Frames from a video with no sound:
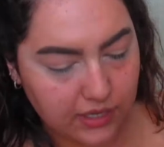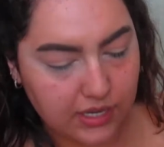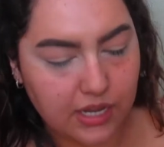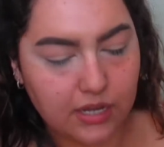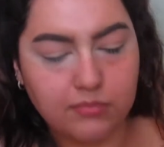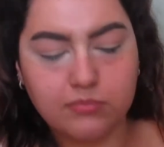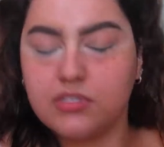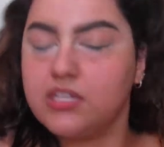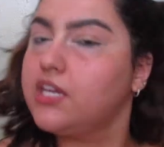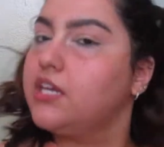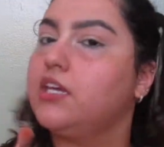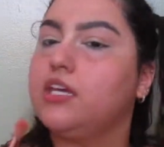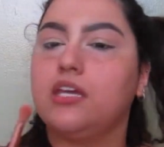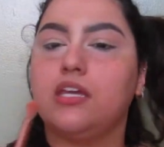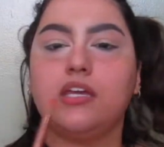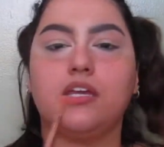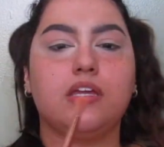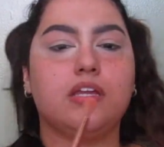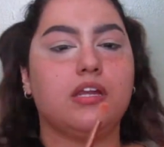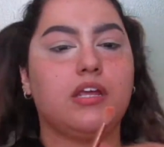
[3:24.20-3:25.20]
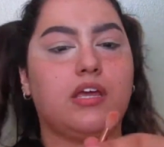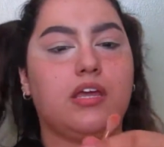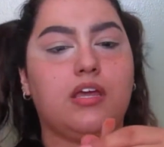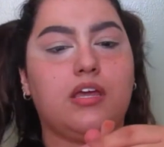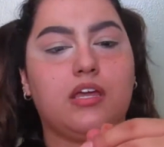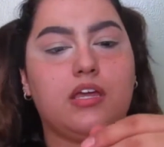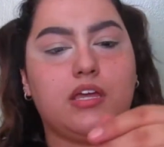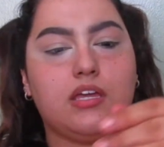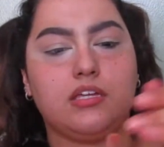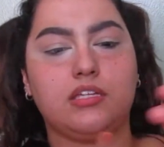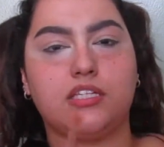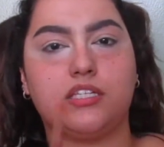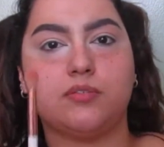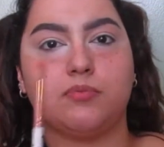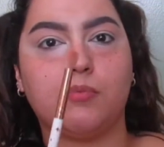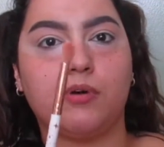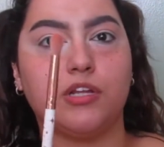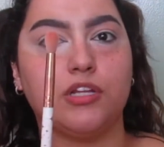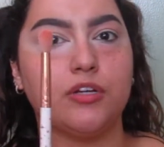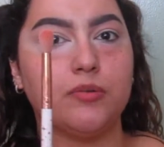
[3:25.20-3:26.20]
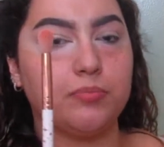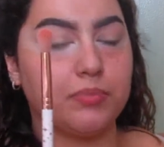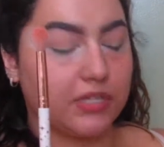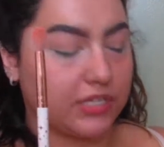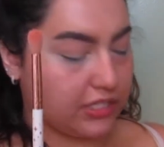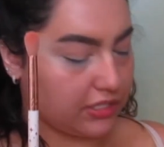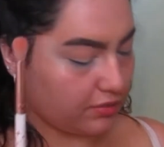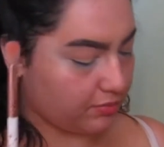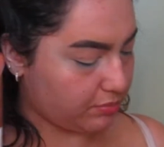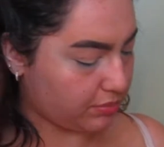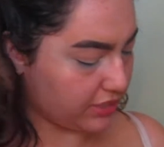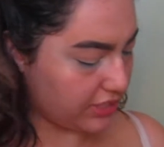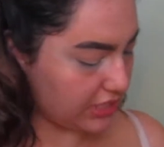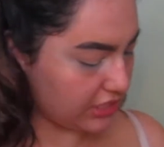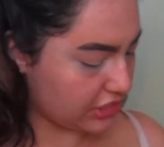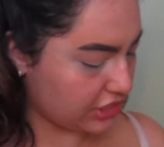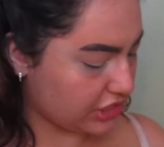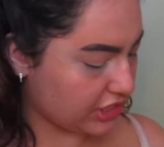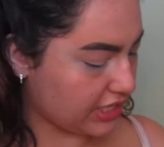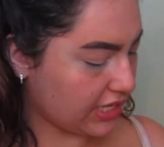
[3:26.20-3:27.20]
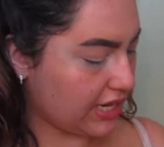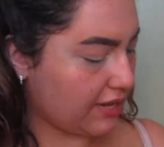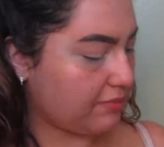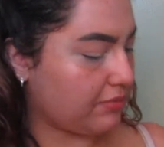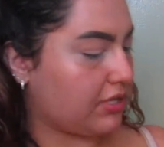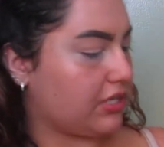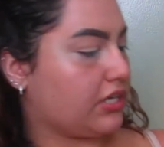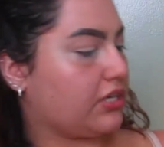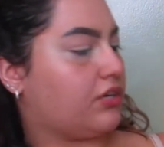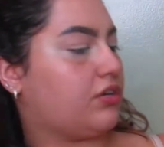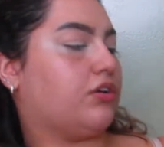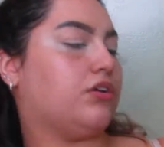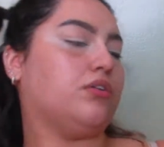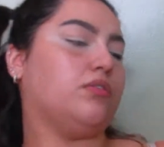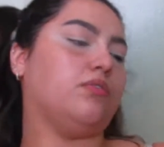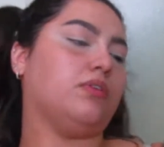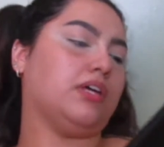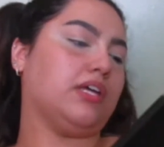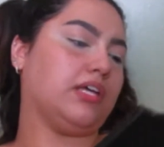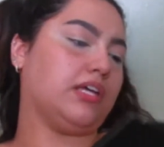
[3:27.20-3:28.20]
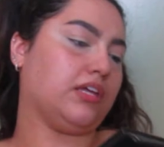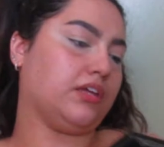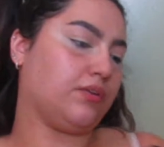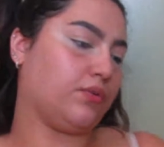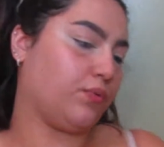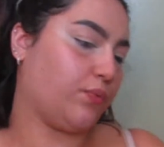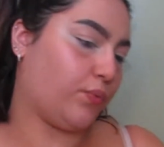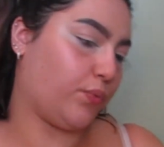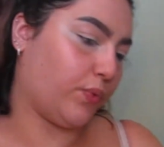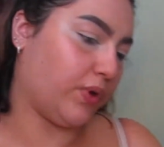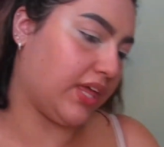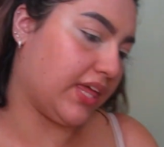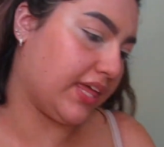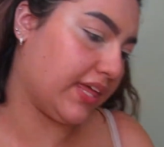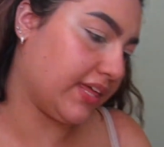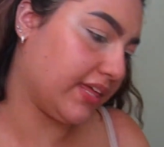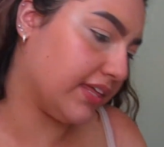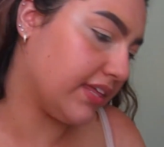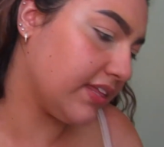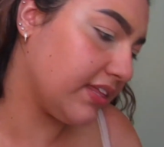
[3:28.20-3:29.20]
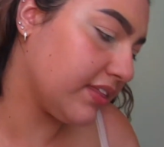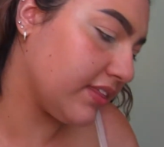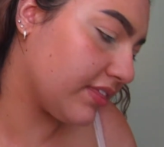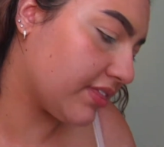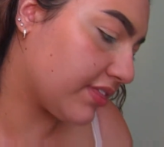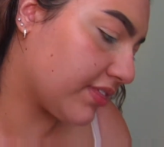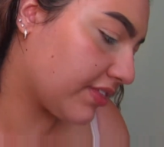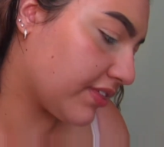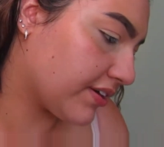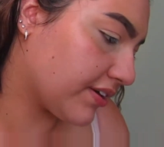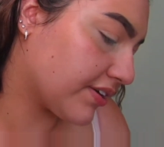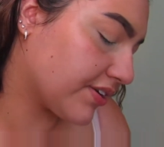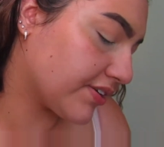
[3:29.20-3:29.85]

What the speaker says: Now I'm taking a smaller blending brush and I'm gonna go in with